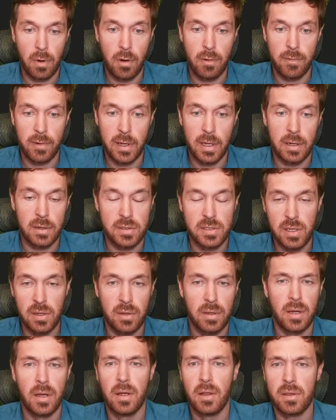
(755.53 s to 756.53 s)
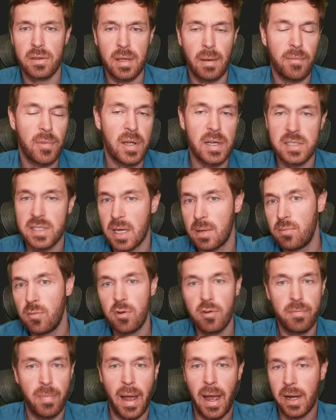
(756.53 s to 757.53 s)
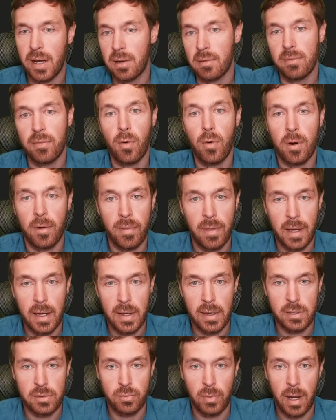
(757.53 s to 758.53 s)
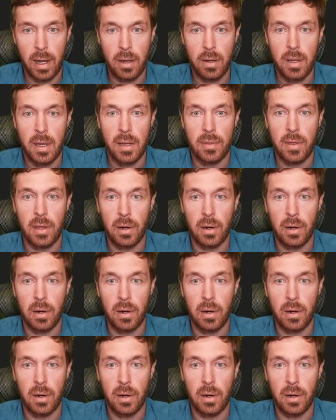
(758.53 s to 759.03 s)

over here. So some things can move back and forth as well.